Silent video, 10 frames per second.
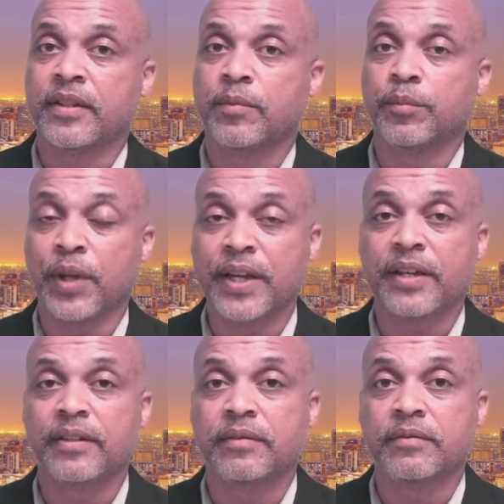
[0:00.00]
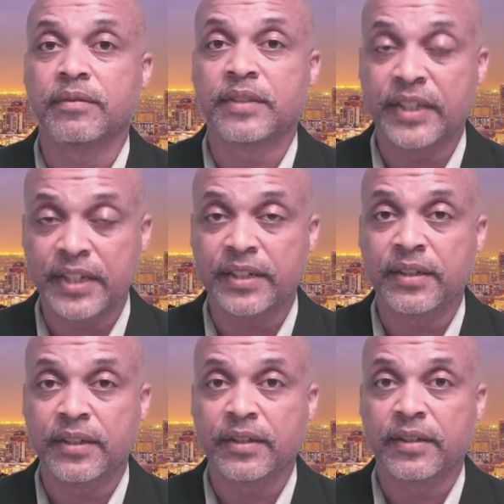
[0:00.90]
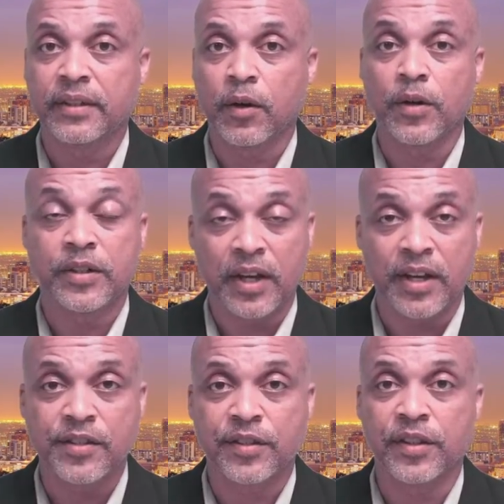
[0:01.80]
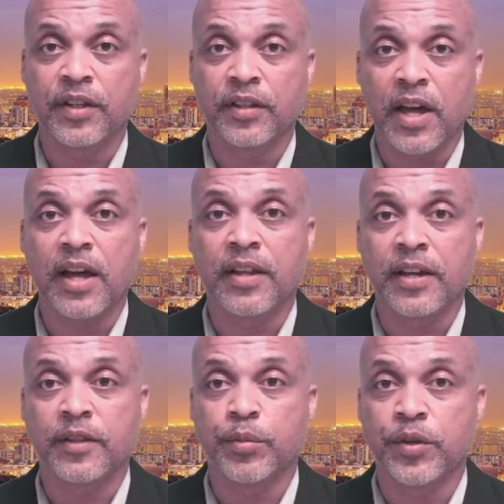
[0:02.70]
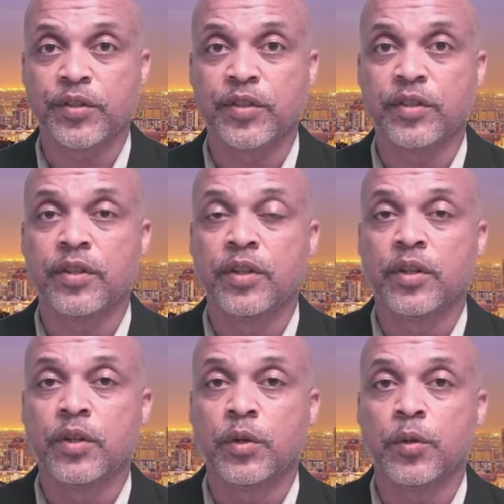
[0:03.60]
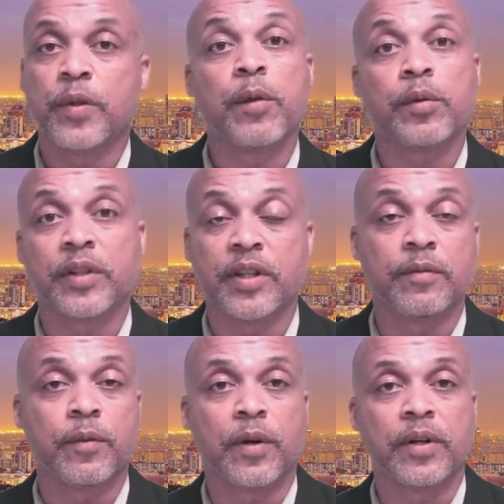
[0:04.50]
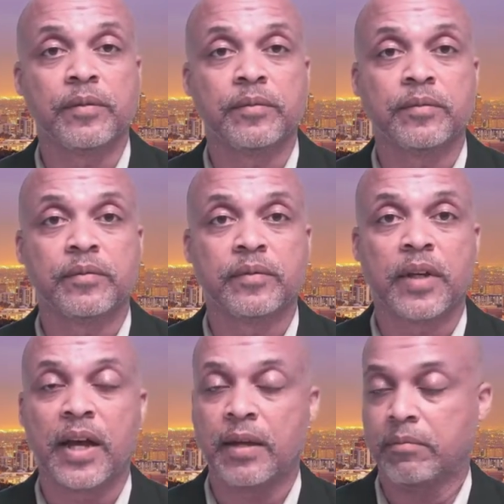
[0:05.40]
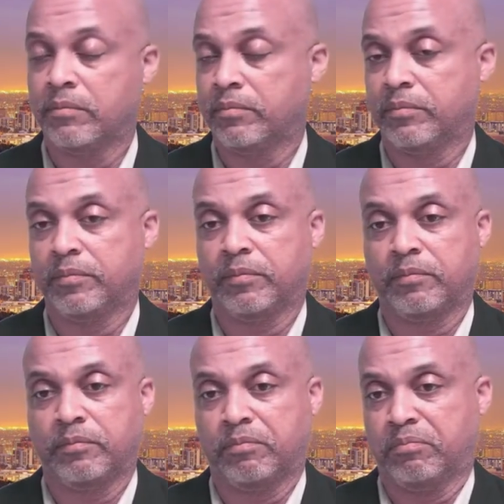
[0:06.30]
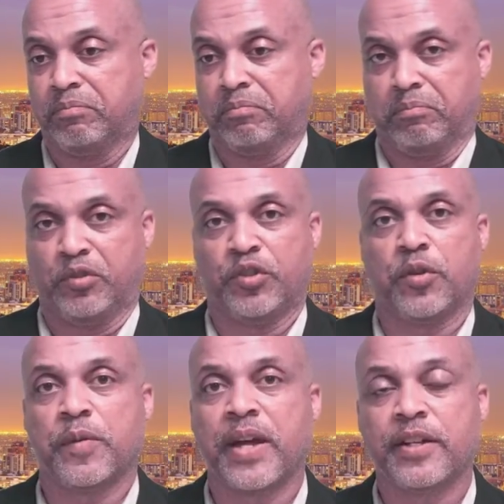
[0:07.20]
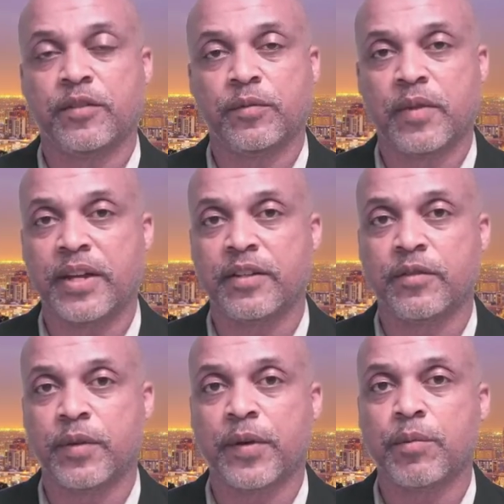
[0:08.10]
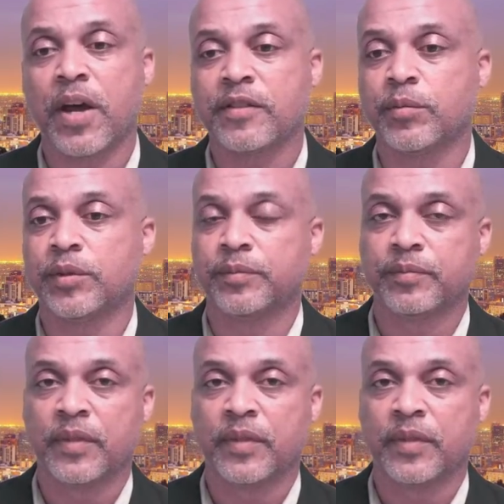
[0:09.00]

Blake did or does look a lot like the person who they were looking for. I'm sure that is very possible.